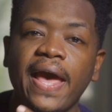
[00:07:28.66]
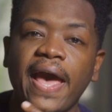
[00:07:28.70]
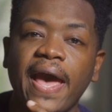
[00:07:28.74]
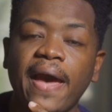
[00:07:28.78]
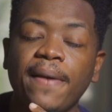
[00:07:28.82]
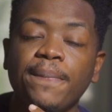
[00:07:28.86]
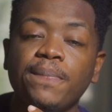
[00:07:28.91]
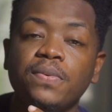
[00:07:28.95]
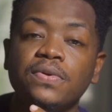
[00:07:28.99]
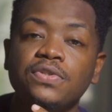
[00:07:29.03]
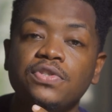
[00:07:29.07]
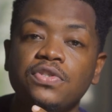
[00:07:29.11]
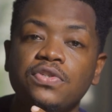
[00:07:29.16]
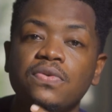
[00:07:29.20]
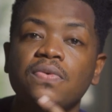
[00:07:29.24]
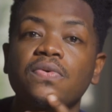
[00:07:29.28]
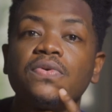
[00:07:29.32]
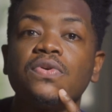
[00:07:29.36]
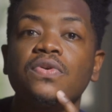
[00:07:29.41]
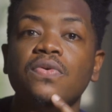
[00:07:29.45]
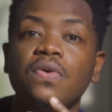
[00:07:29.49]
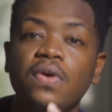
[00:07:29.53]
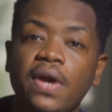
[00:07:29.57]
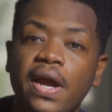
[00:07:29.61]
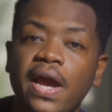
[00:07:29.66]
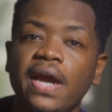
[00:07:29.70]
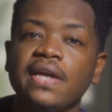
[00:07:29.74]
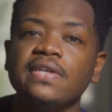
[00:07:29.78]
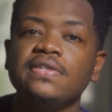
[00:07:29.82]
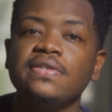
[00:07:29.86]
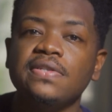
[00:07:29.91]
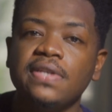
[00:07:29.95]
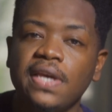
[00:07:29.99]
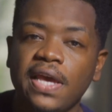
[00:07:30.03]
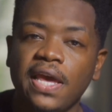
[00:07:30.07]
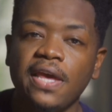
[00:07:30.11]
app was you are
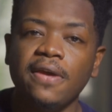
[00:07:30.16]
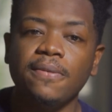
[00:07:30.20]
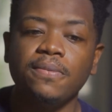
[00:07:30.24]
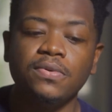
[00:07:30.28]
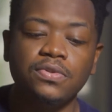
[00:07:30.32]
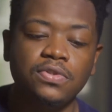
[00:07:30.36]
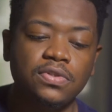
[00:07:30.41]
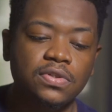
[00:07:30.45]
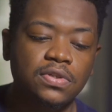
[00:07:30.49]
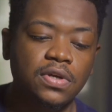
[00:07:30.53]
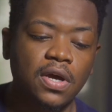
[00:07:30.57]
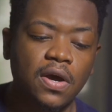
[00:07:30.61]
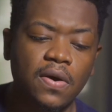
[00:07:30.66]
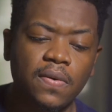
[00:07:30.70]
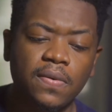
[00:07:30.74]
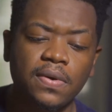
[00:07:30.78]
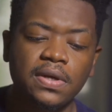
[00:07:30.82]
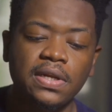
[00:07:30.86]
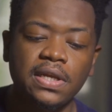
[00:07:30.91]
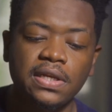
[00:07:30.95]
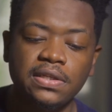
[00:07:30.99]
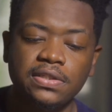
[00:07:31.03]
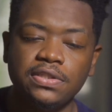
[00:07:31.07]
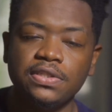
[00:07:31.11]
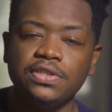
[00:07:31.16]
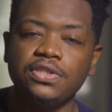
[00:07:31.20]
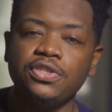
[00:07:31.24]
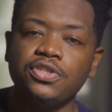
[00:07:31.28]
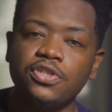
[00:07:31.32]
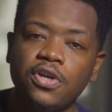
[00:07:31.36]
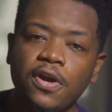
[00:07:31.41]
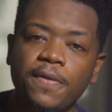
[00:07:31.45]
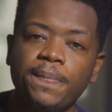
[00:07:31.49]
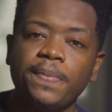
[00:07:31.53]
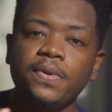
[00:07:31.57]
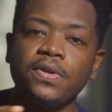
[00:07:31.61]
actually able to go in and just
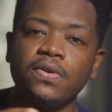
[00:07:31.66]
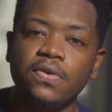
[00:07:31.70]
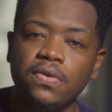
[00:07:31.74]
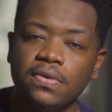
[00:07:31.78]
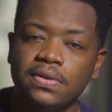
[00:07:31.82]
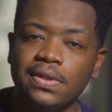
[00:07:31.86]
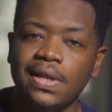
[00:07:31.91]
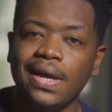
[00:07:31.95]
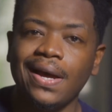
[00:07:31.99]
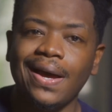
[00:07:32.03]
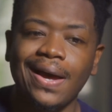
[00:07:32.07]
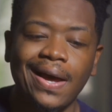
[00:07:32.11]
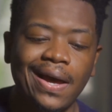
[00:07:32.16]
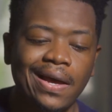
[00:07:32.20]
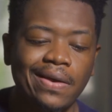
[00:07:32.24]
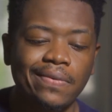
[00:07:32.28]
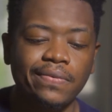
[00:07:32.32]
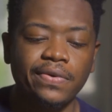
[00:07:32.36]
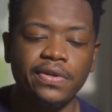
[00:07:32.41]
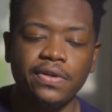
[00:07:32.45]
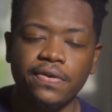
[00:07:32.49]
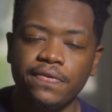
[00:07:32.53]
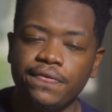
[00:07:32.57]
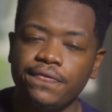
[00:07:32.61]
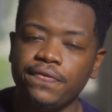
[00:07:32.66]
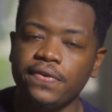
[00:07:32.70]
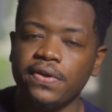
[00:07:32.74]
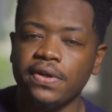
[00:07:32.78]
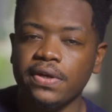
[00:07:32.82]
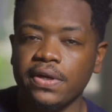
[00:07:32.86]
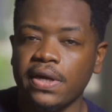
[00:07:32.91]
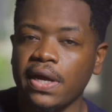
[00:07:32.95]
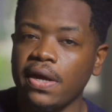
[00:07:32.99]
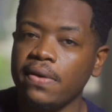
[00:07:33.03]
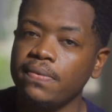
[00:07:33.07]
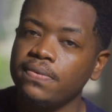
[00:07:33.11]
sharpen on the eye with your
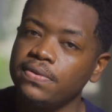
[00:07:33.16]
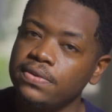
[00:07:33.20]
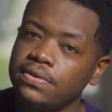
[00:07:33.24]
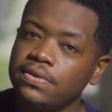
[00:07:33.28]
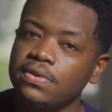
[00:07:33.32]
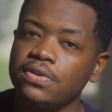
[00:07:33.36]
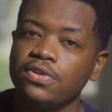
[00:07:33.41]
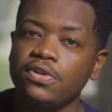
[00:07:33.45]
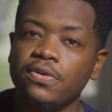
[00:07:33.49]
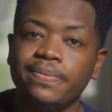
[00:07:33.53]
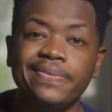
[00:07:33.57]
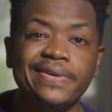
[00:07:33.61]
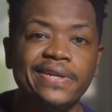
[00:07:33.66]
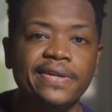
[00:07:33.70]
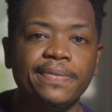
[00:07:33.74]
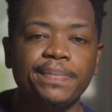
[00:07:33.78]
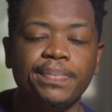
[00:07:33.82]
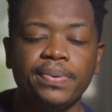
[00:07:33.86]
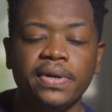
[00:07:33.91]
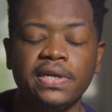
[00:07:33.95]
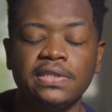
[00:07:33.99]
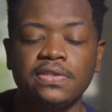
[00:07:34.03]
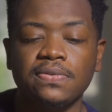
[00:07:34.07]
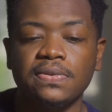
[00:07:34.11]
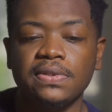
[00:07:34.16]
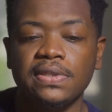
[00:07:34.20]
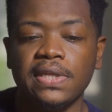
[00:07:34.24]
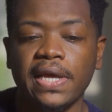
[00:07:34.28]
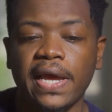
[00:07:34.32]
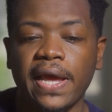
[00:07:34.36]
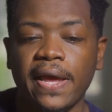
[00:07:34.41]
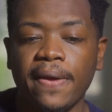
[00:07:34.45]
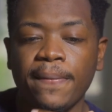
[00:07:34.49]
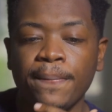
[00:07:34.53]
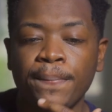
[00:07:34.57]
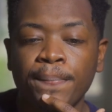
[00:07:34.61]
finger. I was a little bit impressed with
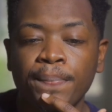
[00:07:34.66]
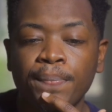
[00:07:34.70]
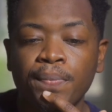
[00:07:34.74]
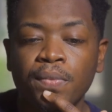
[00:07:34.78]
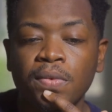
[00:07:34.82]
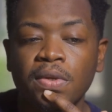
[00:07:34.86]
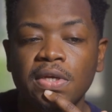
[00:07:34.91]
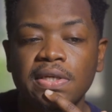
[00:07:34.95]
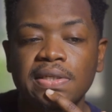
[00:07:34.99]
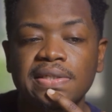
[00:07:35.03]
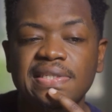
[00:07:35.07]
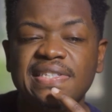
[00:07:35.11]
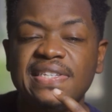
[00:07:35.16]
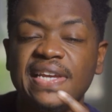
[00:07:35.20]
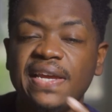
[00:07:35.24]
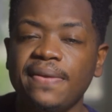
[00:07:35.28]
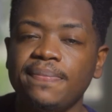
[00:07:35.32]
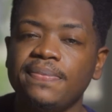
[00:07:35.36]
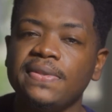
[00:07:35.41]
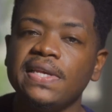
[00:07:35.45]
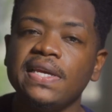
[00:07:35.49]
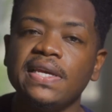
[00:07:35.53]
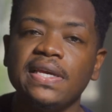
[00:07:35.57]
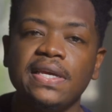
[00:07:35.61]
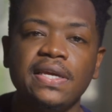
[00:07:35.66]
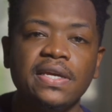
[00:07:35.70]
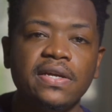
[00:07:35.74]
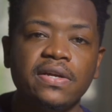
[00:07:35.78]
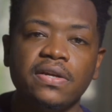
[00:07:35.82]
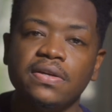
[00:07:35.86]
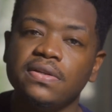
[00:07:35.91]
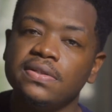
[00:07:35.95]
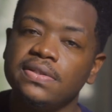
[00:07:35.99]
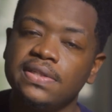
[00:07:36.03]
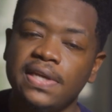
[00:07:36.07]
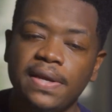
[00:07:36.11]
that. Same thing
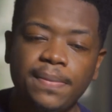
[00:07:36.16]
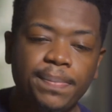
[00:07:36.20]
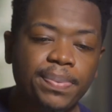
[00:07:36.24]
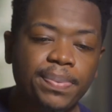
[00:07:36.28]
here, same